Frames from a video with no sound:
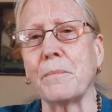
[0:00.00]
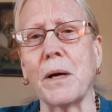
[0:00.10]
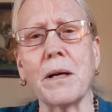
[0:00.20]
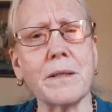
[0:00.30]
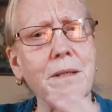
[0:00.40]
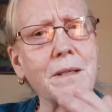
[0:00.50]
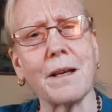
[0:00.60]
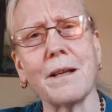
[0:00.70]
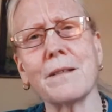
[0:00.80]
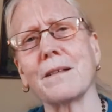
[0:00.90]

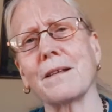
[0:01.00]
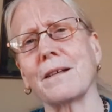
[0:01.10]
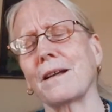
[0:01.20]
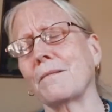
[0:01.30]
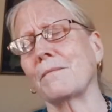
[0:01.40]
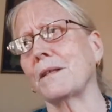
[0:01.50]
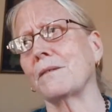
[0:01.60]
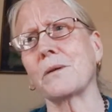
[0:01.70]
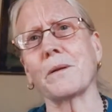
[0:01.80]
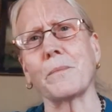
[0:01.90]
Bhaktisiddhanta, and I mean,
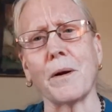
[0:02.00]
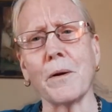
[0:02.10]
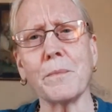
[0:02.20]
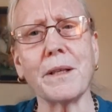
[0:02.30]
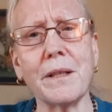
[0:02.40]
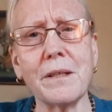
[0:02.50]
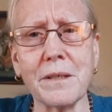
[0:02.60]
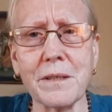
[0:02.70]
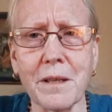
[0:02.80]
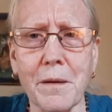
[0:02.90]
Srila Prabhupada,
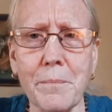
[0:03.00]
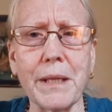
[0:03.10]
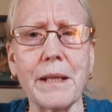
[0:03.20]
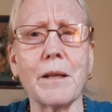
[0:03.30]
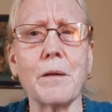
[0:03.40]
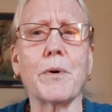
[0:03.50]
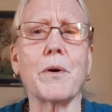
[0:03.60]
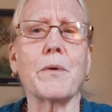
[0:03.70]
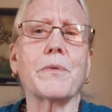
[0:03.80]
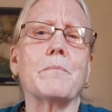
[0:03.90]
he just completely
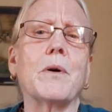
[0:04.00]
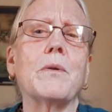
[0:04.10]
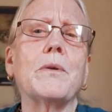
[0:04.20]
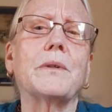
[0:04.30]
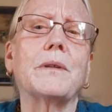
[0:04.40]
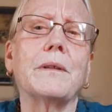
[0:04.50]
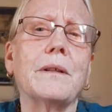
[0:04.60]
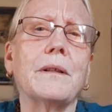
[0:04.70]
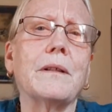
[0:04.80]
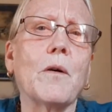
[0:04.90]
broke the mold
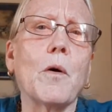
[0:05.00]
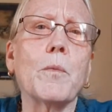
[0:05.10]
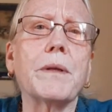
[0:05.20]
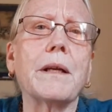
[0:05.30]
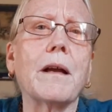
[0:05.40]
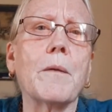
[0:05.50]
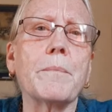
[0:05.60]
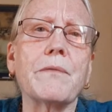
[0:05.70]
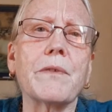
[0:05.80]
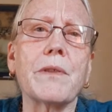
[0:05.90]
in opening
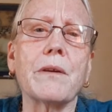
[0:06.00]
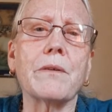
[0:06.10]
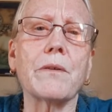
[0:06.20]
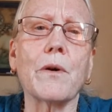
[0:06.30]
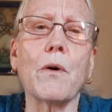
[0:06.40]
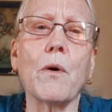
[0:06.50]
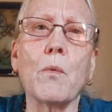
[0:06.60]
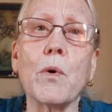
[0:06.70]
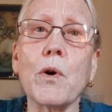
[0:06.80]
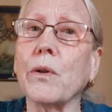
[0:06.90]
up everything to the
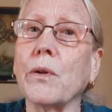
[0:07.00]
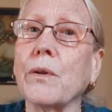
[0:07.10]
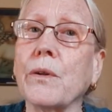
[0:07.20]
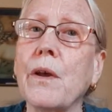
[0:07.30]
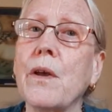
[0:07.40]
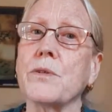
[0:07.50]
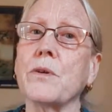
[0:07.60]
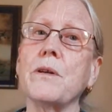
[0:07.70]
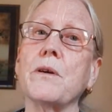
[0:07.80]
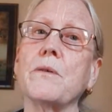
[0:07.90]
whole world.
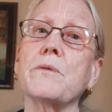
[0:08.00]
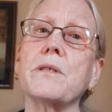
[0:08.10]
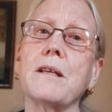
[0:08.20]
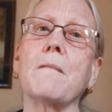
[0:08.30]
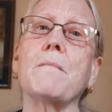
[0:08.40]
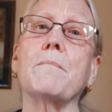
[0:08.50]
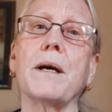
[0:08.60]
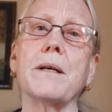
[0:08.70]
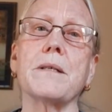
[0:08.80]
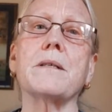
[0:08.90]
So, you know, step
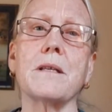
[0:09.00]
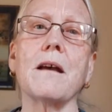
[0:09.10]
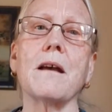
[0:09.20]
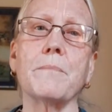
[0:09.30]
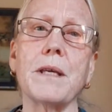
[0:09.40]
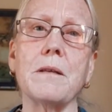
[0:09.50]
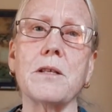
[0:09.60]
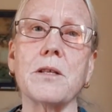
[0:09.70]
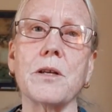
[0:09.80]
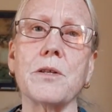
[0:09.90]
by step,
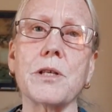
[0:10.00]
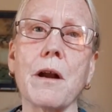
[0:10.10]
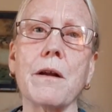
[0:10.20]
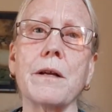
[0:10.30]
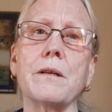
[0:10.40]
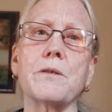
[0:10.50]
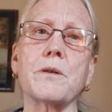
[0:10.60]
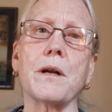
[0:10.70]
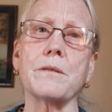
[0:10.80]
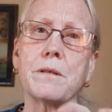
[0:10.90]
each acharya
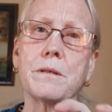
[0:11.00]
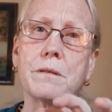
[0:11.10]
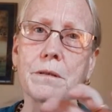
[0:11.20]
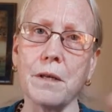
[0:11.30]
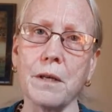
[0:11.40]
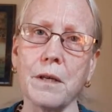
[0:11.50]
tries to,